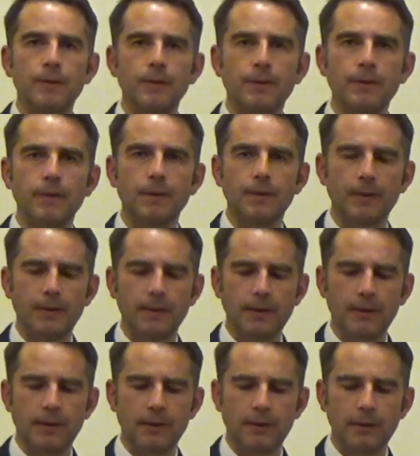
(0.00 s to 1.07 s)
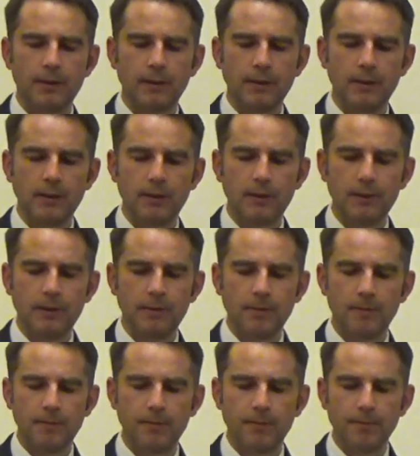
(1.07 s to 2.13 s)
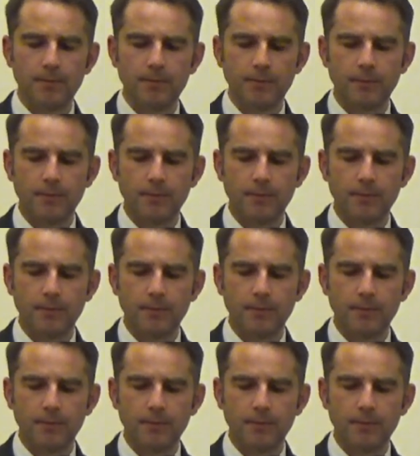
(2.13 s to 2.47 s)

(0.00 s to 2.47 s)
[no speech]